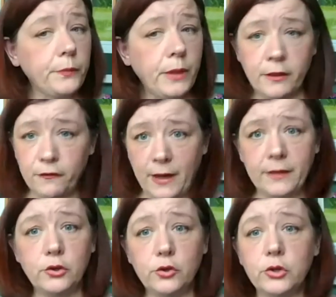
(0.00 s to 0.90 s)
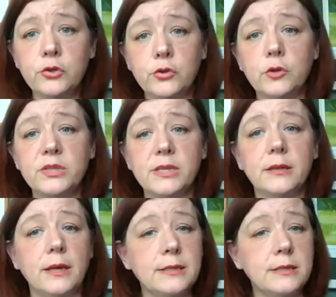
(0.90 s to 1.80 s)
The fact that you're a Tony
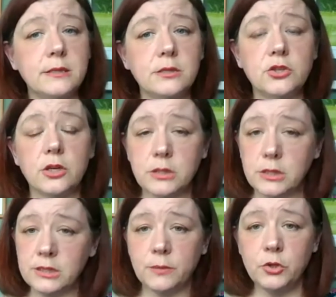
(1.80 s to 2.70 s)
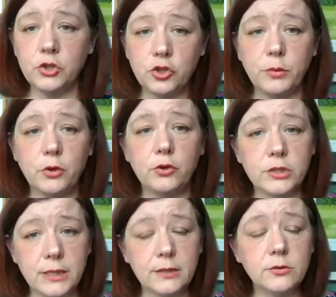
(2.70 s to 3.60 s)
Busan licensed instructor is something that should be on your
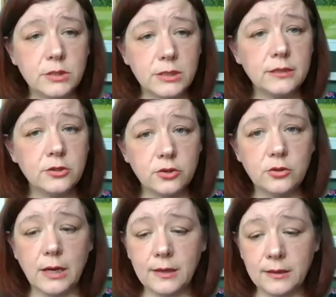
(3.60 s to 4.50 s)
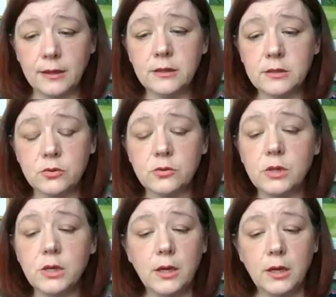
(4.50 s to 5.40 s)
title slide too, I think.
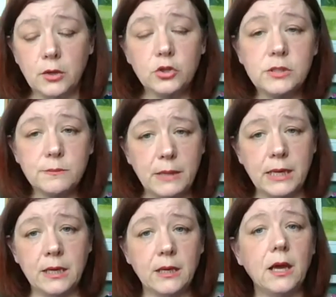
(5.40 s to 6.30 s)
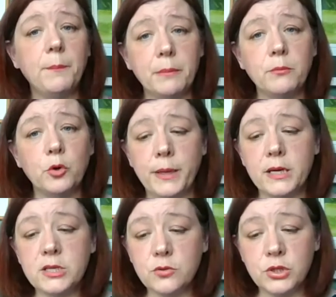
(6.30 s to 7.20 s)
So just make it a bit more
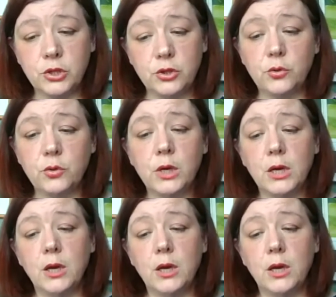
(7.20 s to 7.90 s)
personal to you.